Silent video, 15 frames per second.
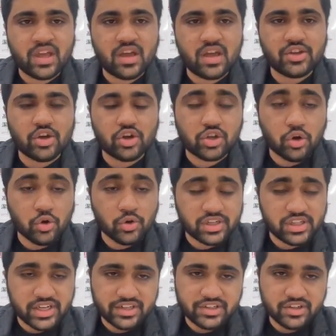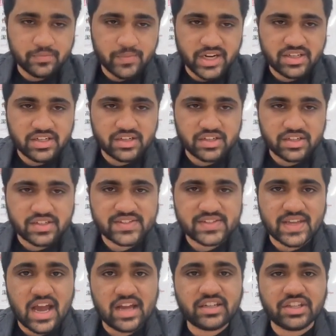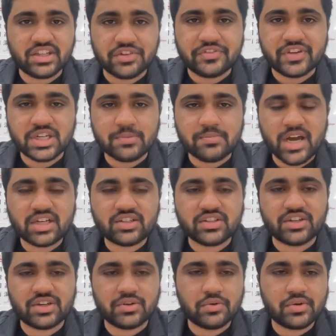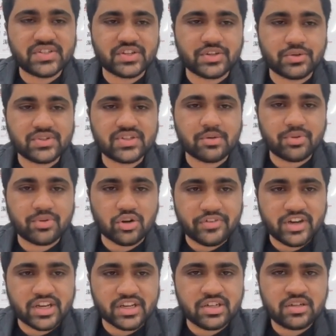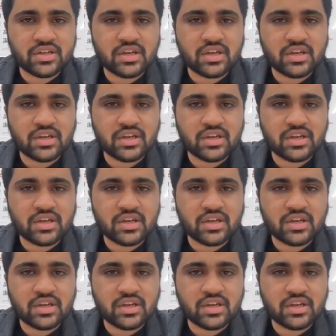your correlated metrics, and any feedback that you as a user provide,